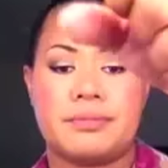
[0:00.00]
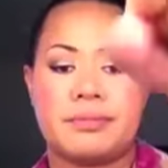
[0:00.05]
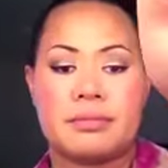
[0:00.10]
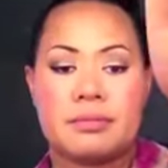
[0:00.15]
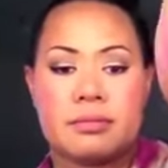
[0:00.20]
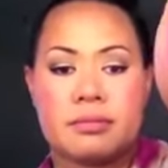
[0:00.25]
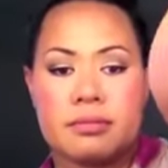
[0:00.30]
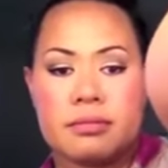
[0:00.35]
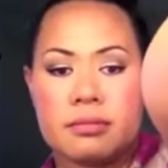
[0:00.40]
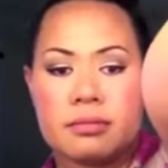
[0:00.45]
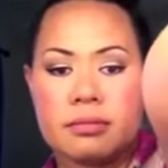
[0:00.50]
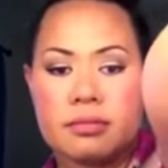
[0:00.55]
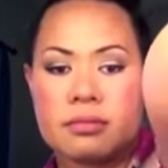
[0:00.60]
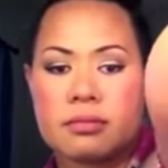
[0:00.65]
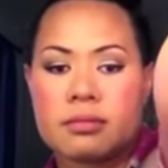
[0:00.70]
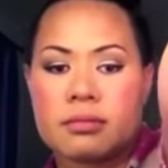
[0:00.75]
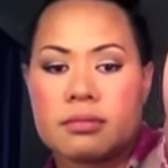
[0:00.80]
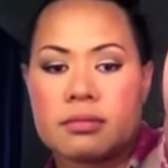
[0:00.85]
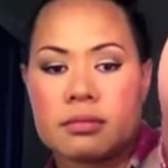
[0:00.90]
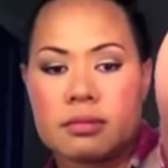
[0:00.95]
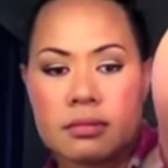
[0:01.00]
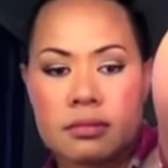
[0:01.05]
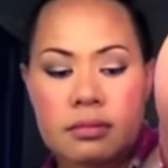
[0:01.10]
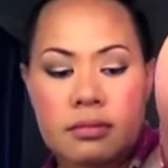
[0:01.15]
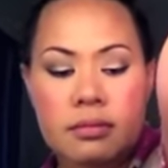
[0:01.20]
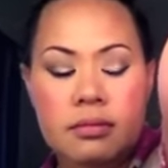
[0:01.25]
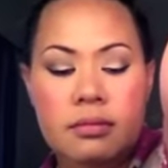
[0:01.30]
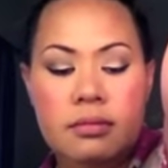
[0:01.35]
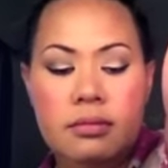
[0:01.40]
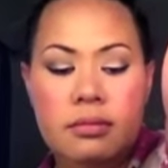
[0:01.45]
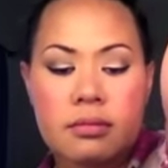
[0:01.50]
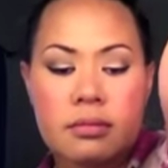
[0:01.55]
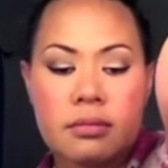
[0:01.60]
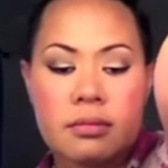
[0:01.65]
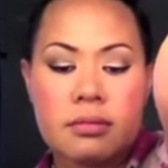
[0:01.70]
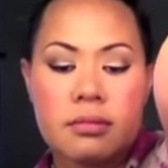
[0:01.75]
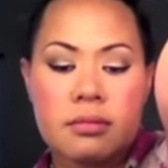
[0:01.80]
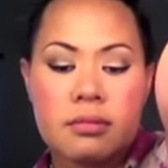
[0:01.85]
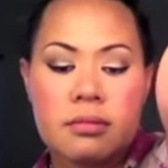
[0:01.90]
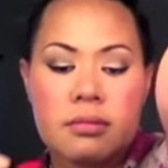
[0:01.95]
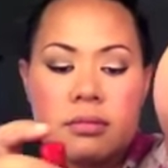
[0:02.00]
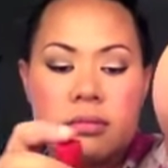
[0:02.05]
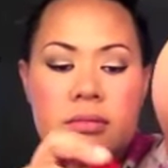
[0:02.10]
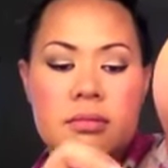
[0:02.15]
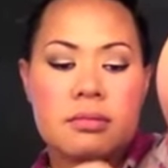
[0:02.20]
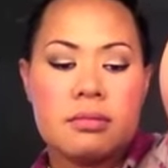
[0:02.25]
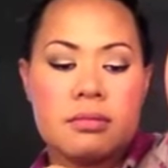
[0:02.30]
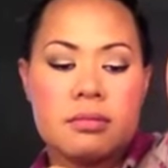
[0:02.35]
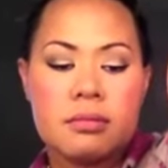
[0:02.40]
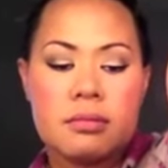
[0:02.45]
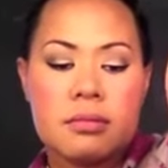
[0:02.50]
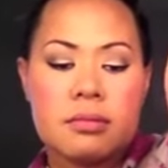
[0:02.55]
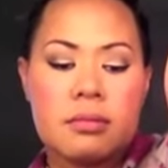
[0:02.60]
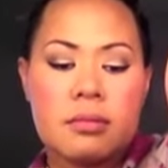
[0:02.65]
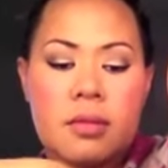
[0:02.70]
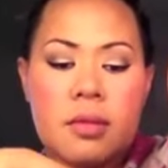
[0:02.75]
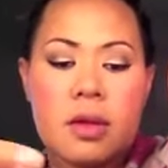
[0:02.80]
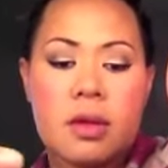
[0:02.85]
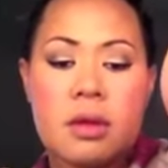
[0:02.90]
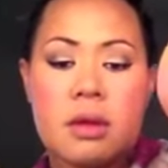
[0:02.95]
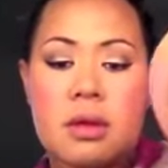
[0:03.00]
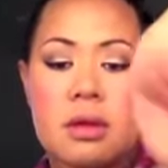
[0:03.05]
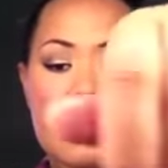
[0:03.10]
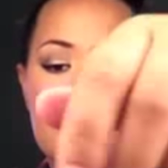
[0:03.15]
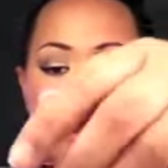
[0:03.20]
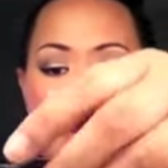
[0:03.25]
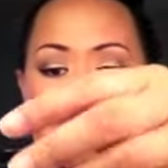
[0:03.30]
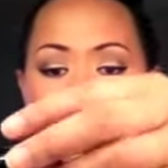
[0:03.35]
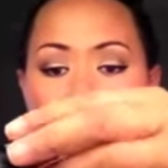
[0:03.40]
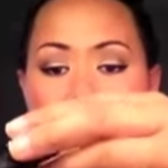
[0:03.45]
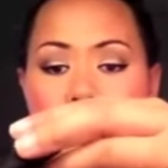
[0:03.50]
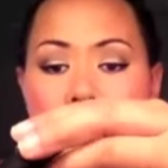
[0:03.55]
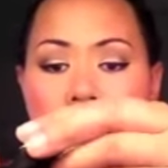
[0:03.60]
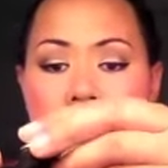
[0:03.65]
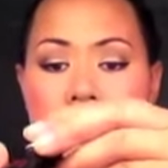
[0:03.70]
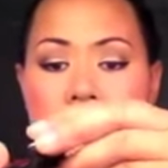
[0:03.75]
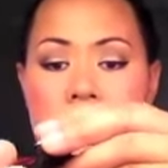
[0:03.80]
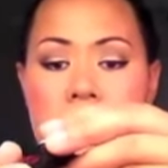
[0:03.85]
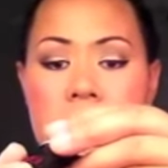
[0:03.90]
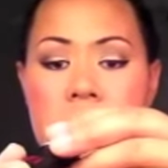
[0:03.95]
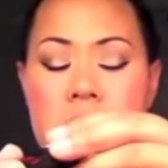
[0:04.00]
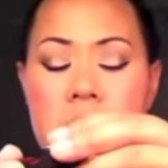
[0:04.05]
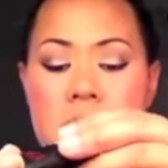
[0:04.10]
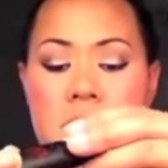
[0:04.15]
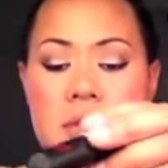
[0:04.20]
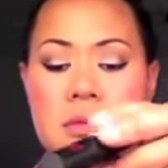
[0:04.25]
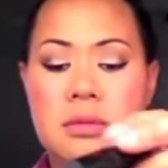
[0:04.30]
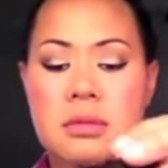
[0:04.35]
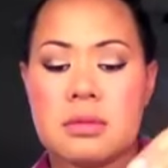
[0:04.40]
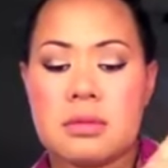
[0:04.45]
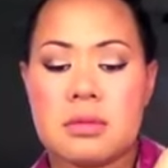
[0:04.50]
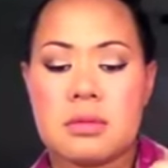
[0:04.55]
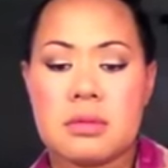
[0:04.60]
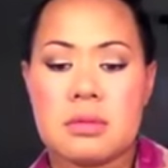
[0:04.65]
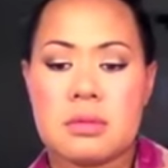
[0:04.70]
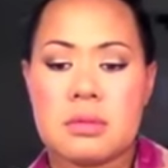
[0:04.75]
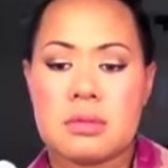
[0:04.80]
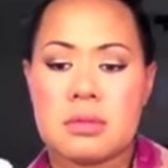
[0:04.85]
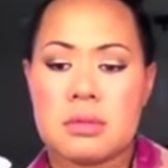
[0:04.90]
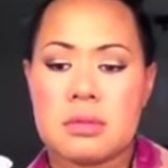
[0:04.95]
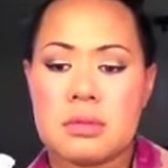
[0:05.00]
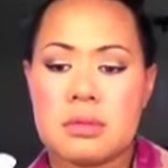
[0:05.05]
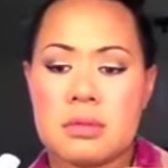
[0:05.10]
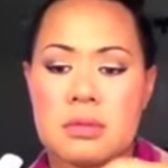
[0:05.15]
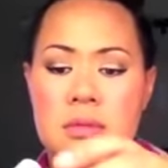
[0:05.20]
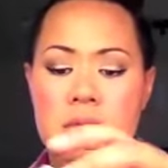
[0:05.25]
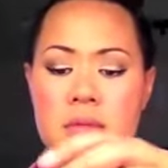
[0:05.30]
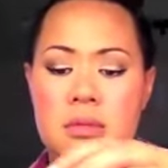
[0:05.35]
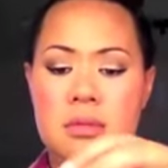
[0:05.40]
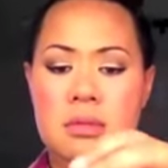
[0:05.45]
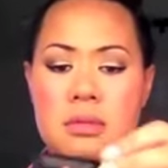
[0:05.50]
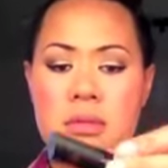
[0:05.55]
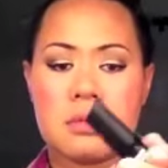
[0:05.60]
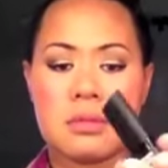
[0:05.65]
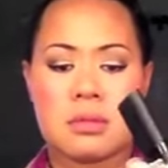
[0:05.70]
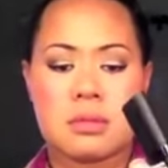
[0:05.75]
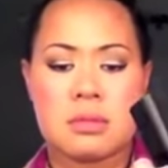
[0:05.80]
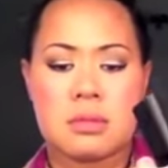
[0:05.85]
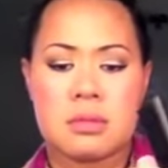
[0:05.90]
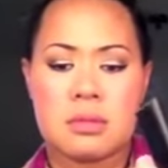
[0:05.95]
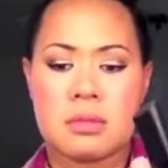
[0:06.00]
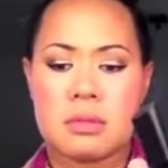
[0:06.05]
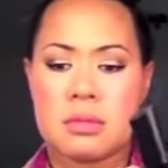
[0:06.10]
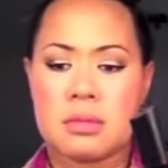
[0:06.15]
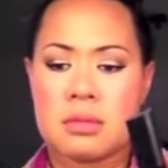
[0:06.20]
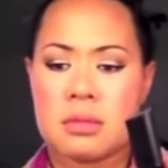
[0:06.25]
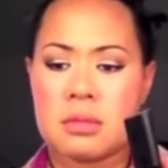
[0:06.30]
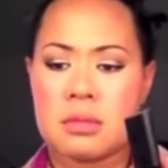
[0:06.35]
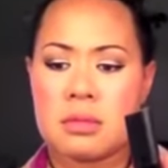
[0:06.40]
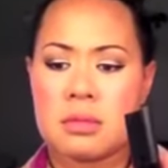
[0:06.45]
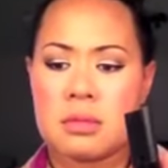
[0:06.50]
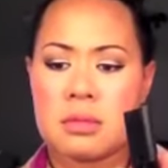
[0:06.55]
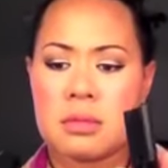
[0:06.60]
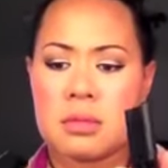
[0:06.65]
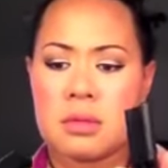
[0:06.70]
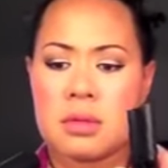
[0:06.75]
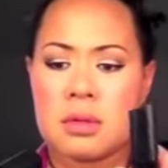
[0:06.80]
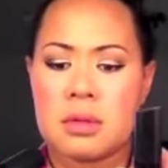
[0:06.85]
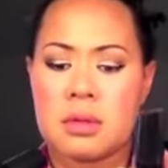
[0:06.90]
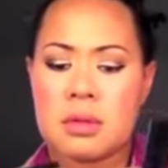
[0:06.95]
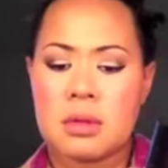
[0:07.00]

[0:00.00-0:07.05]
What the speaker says: [no speech]